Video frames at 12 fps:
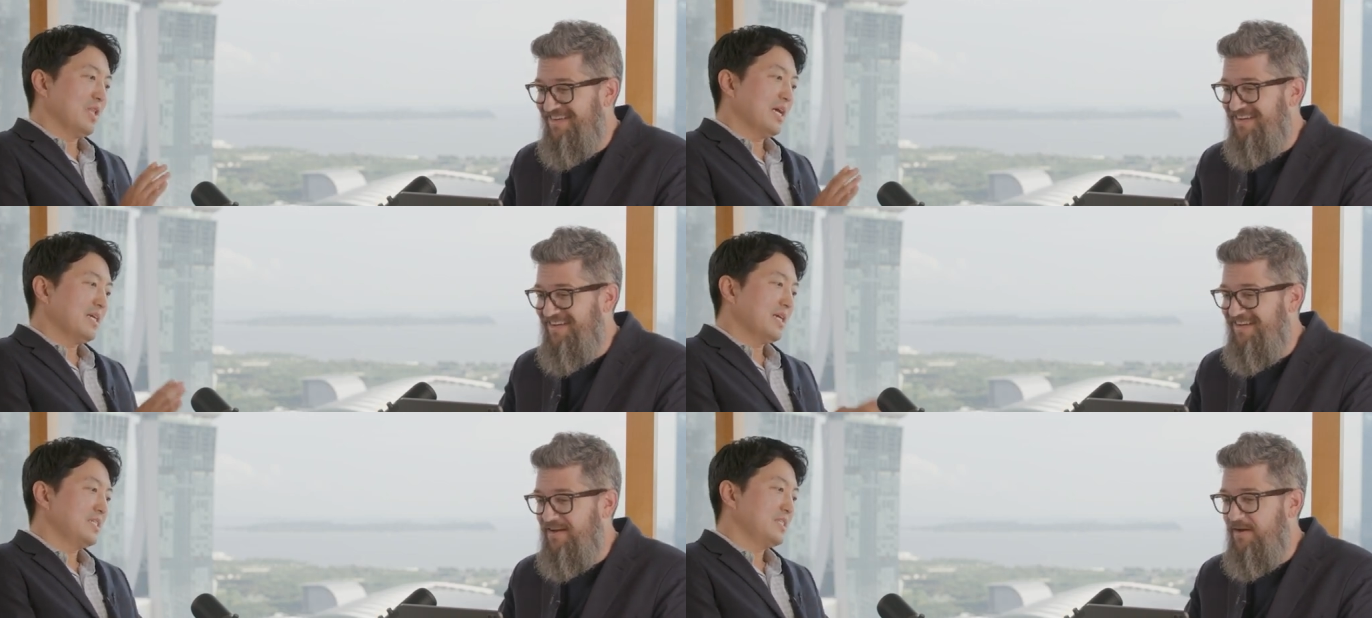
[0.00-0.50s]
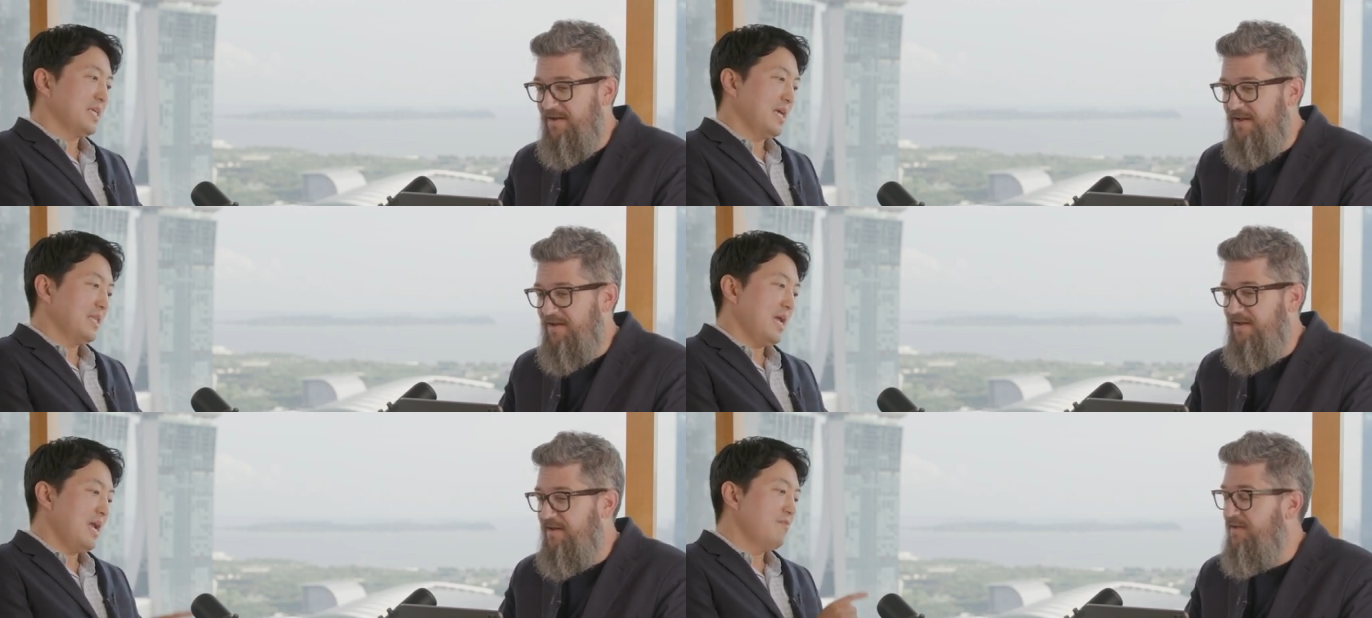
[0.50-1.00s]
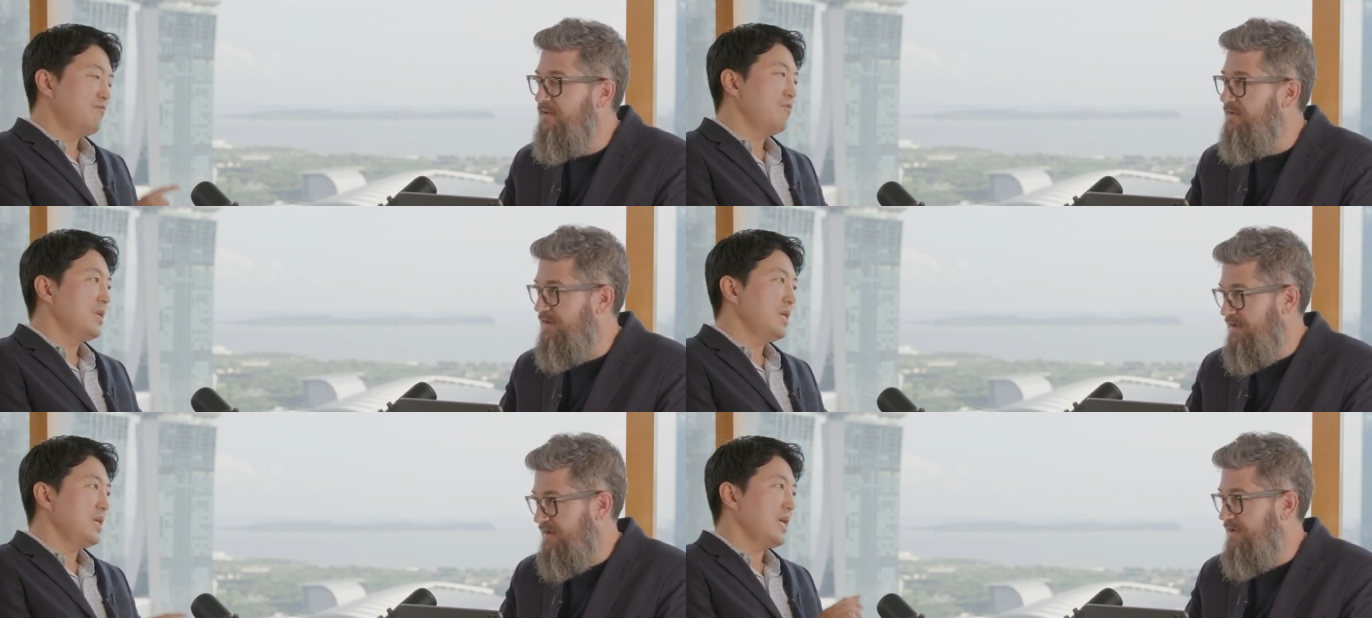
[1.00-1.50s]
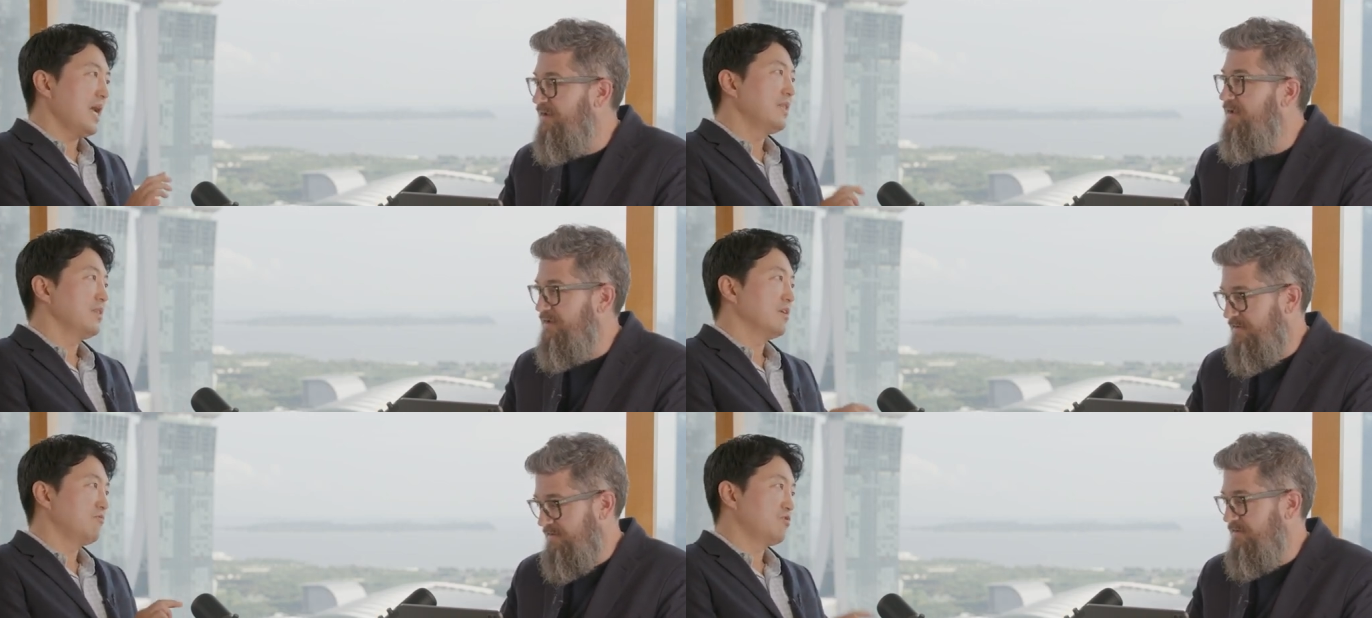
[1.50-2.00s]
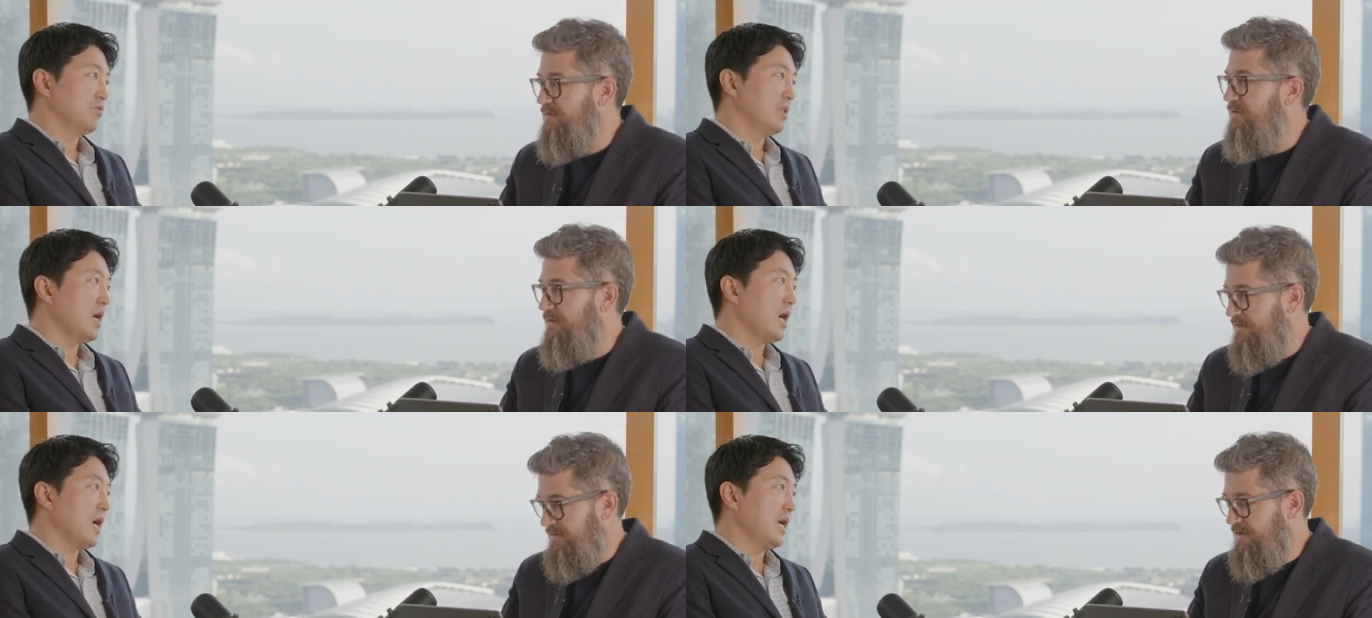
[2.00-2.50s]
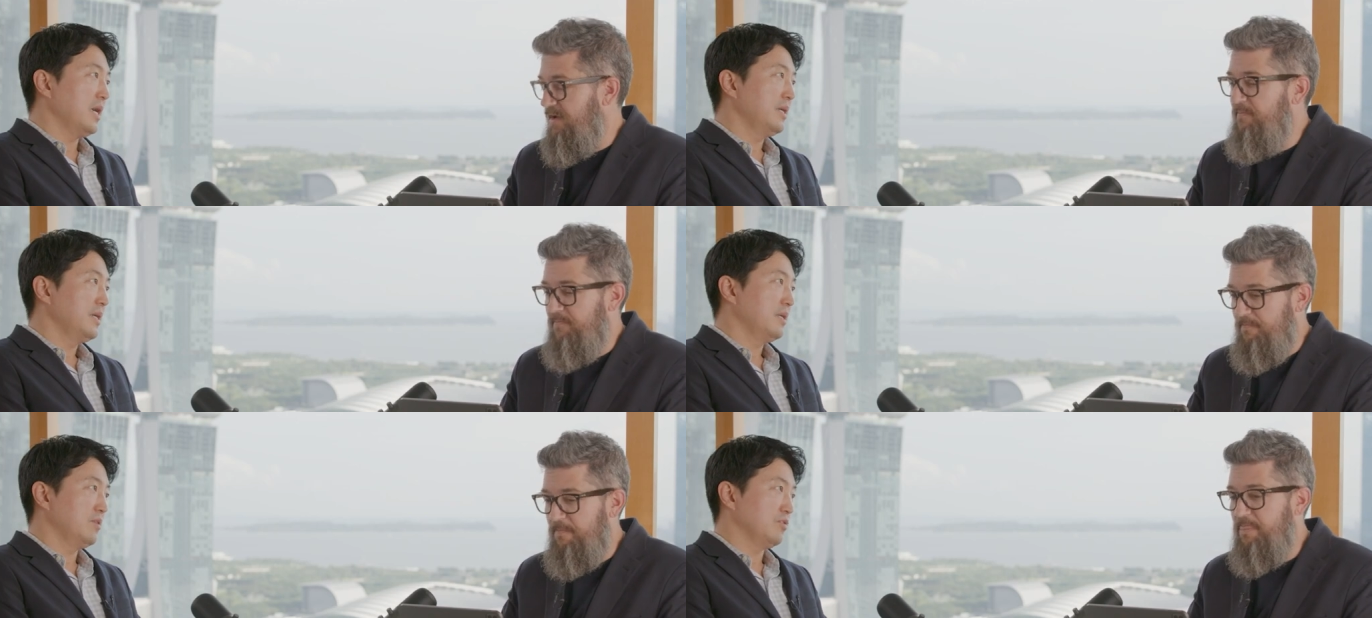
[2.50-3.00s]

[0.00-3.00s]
Speaker 1: like I said, every end of July, yeah.